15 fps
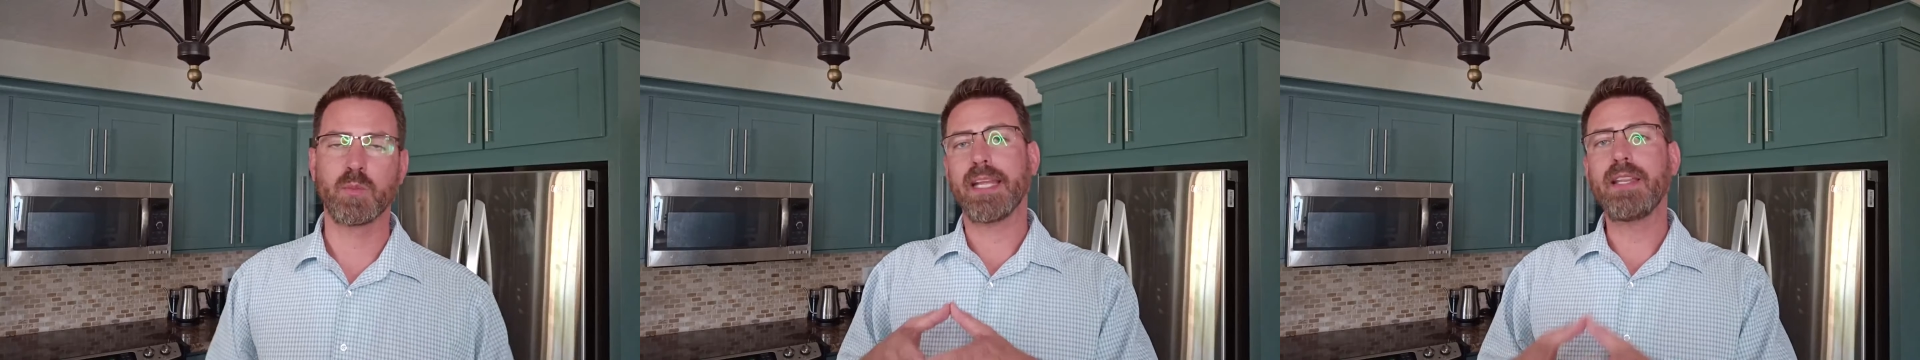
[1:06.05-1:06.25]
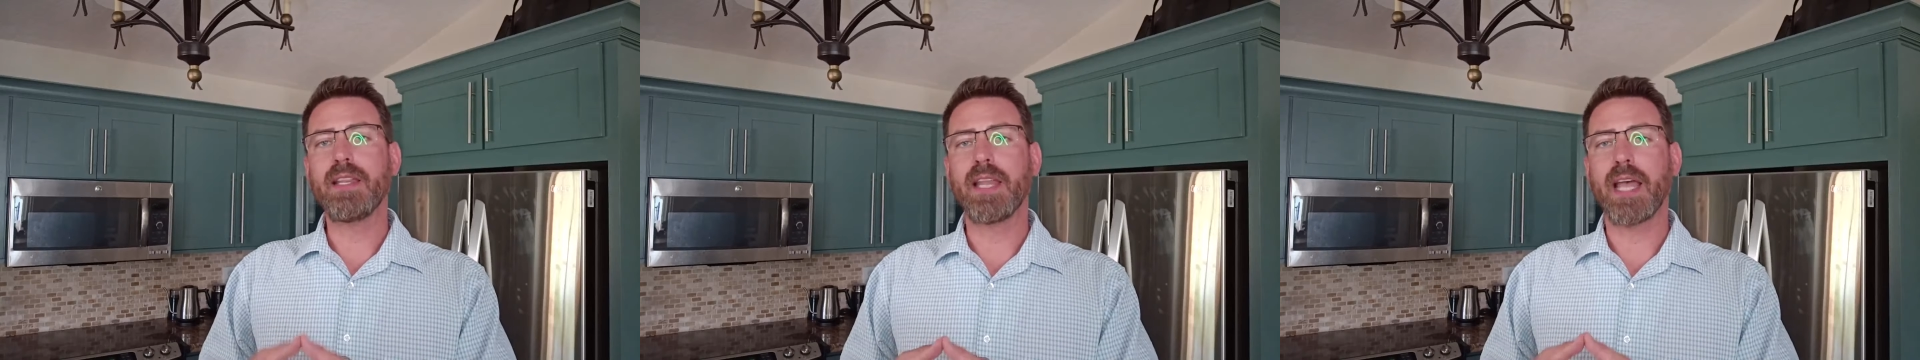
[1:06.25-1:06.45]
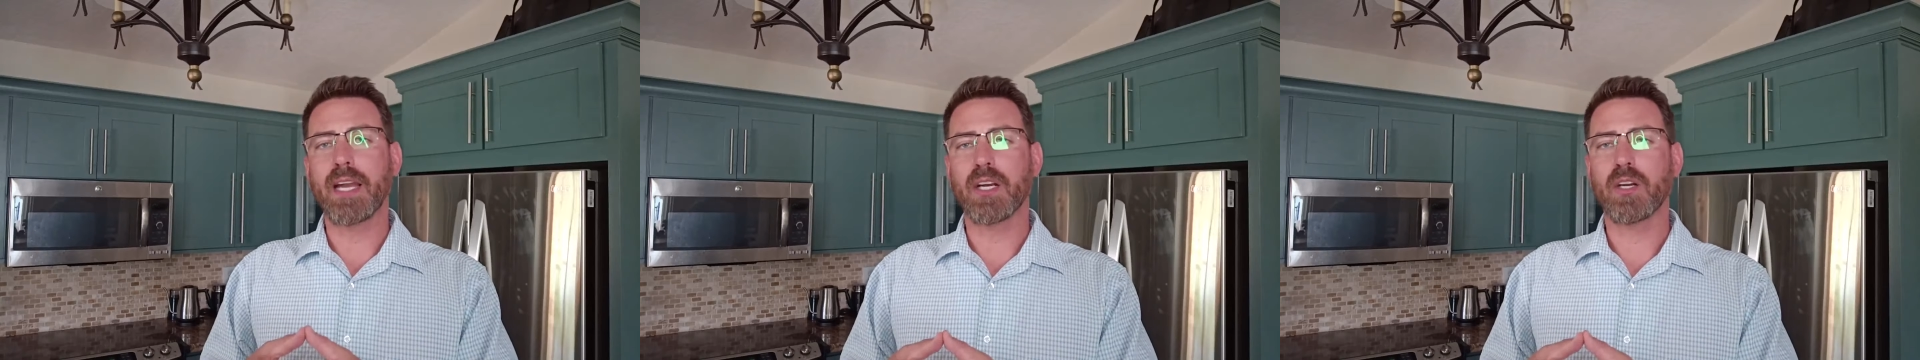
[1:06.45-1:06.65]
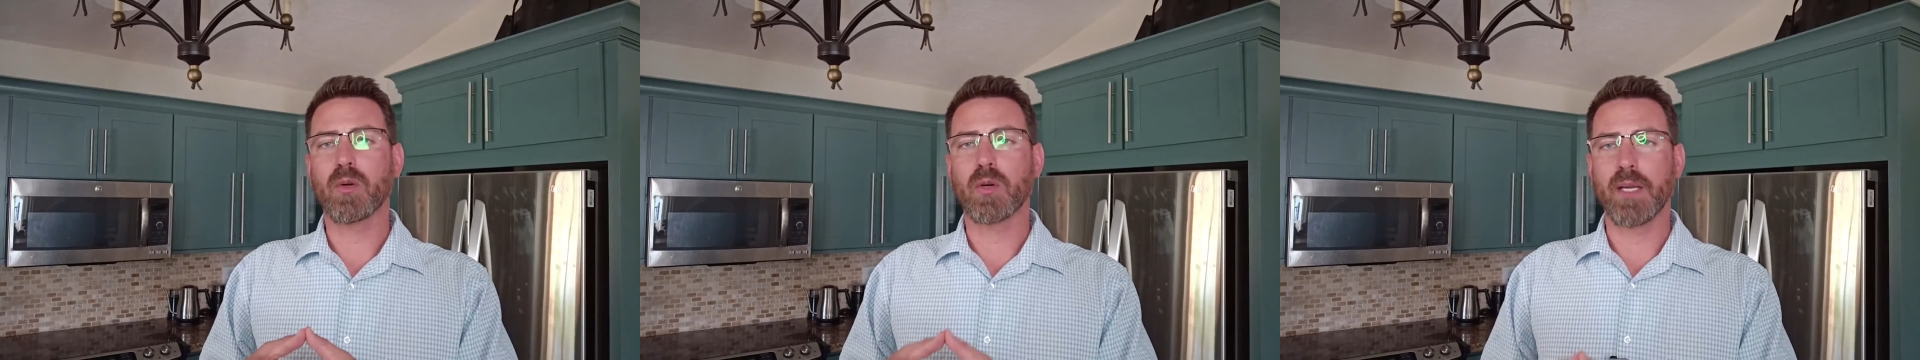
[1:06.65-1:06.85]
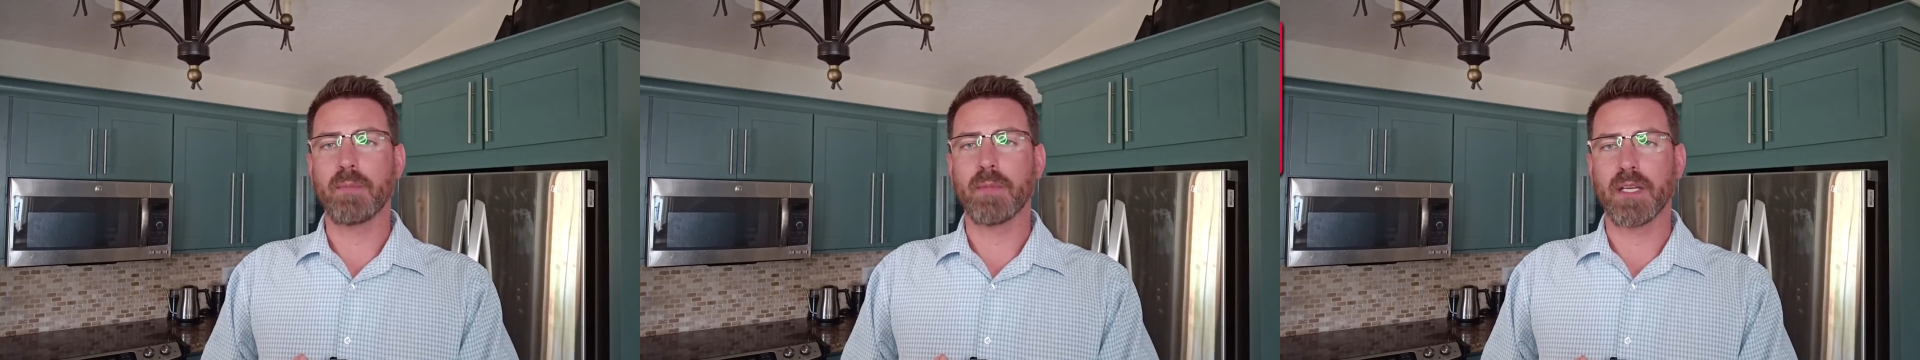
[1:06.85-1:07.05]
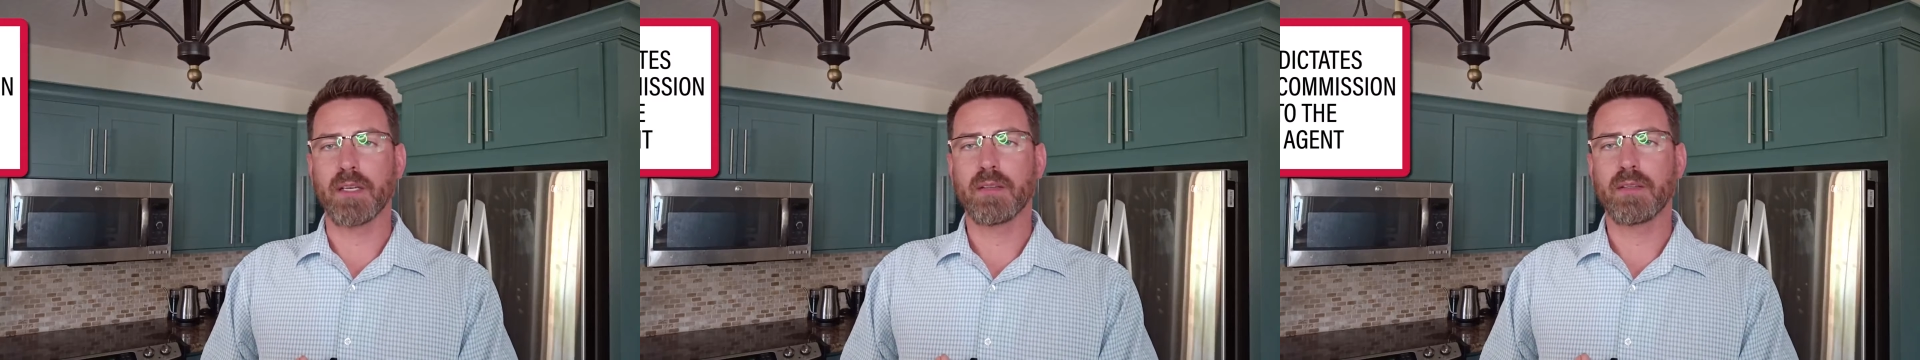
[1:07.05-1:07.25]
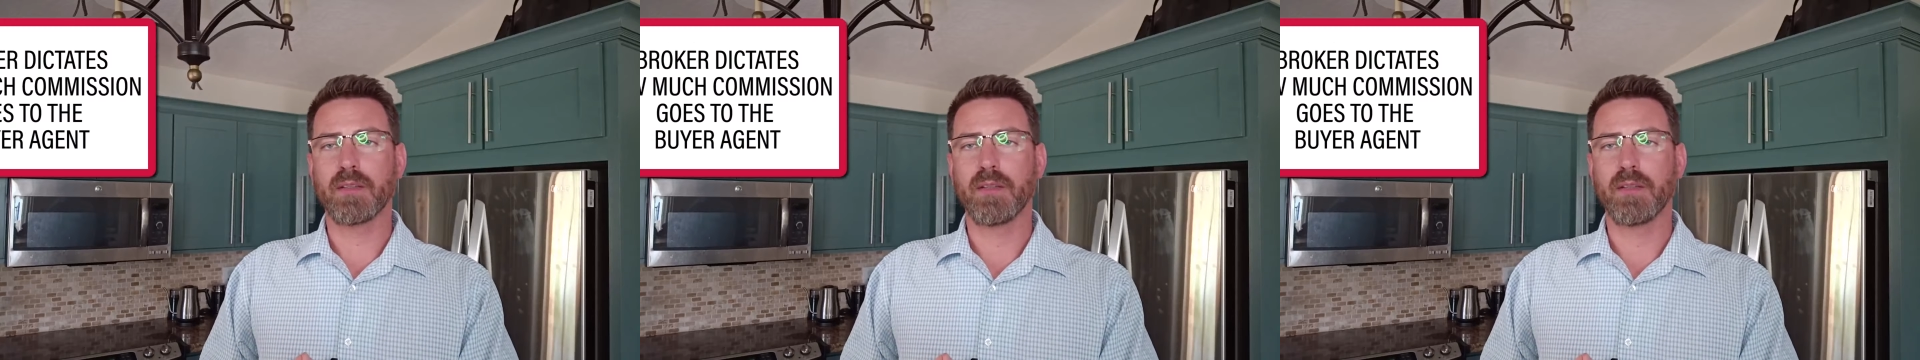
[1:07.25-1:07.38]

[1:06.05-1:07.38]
In that agreement,